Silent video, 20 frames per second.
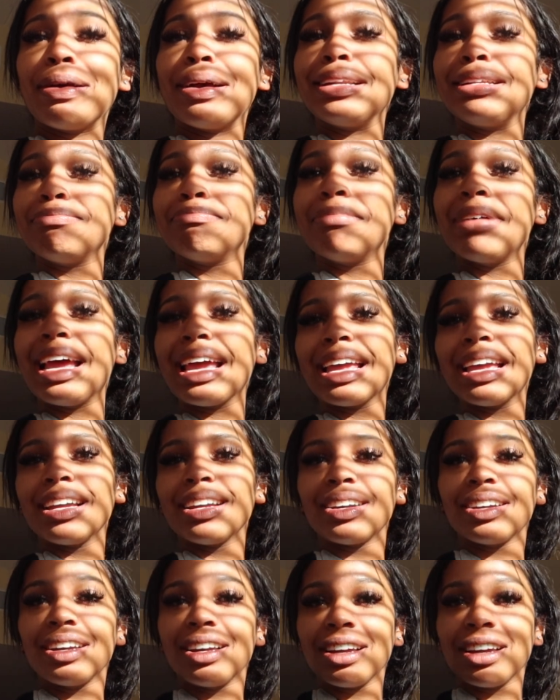at
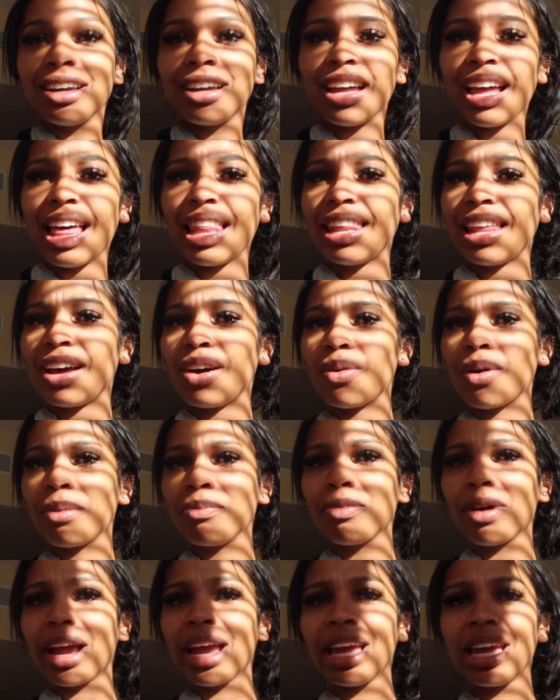making. Hello,
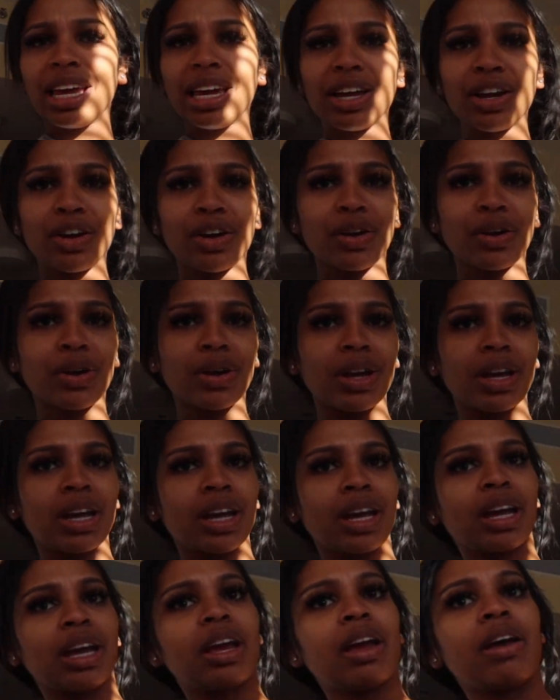I'm right here.
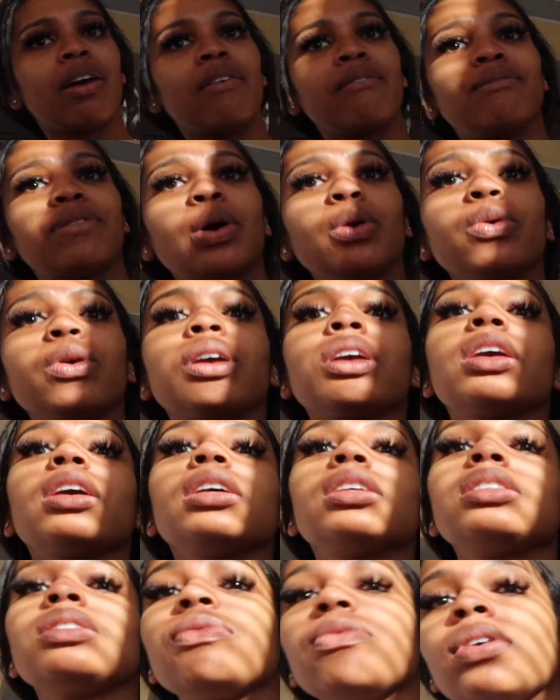
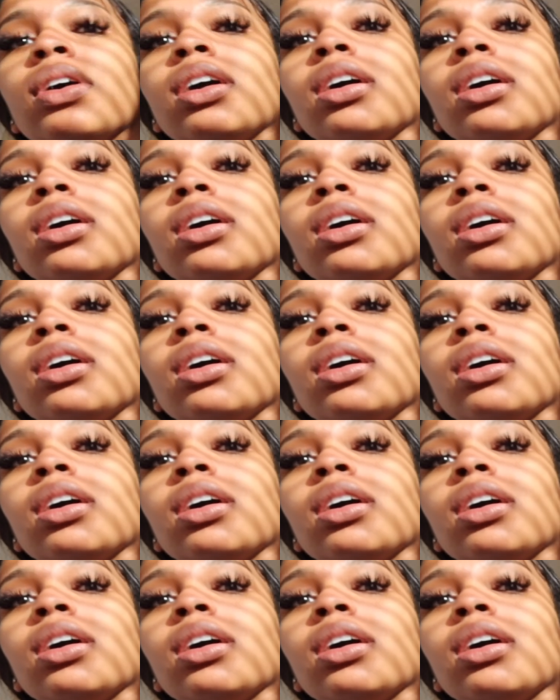Focus.